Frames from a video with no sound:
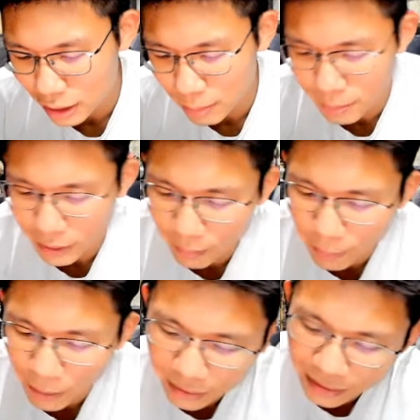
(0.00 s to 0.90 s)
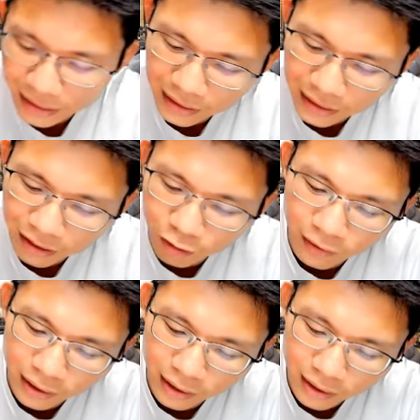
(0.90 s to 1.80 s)
bit bigger. But the key thing
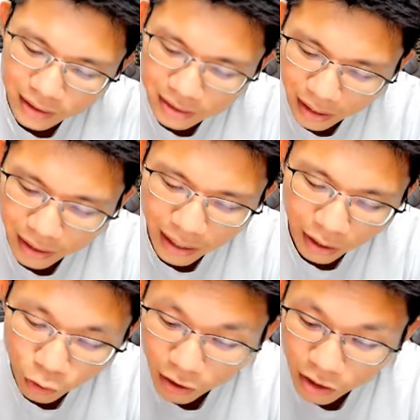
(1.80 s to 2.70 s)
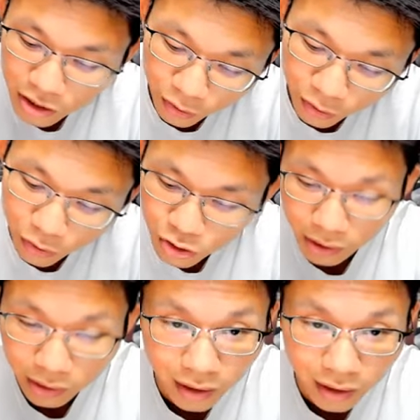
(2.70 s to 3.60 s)
over here is that aircon ledge are
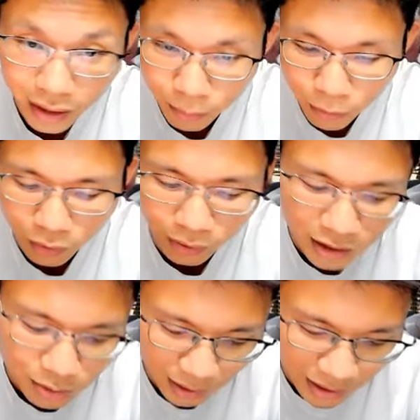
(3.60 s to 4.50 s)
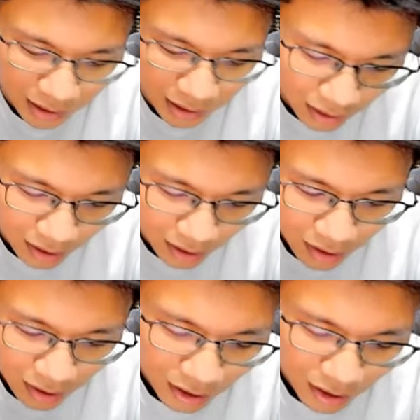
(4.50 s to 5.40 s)
non-strata anymore. This one is
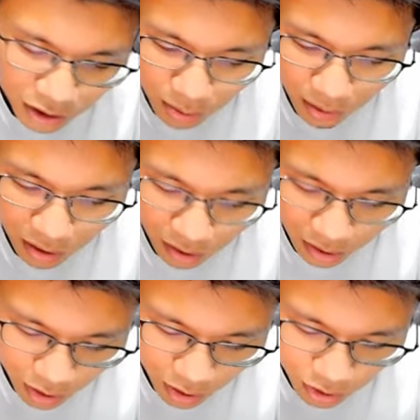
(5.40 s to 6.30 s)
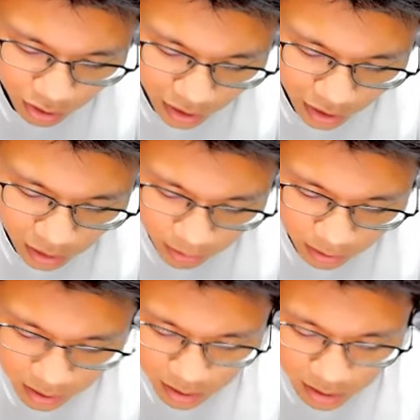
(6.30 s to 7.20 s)
still a strata
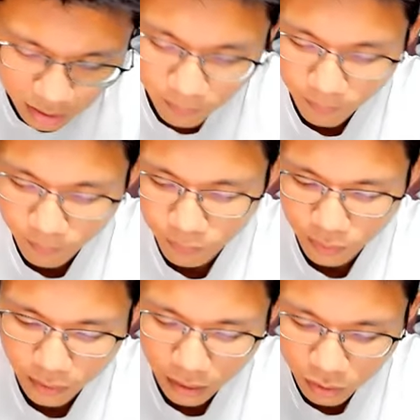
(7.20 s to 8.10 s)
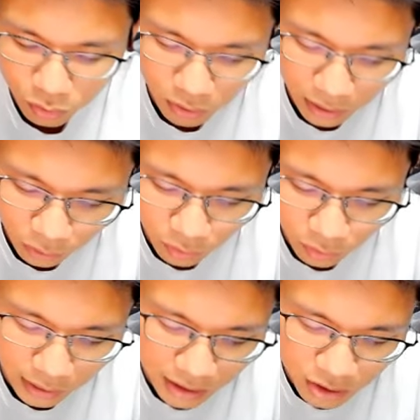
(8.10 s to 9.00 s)
space. So
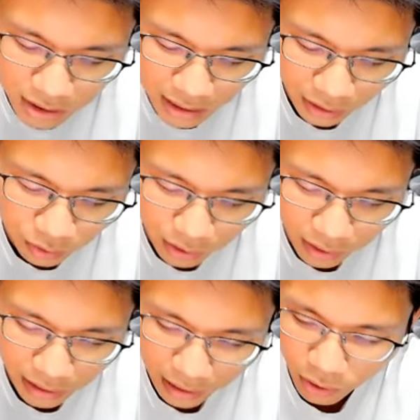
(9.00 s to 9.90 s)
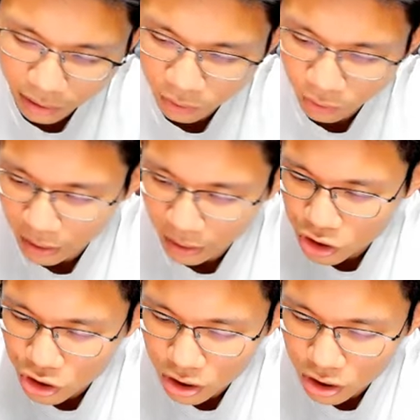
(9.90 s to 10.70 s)
Lentoria, they are still selling you the aircon ledge.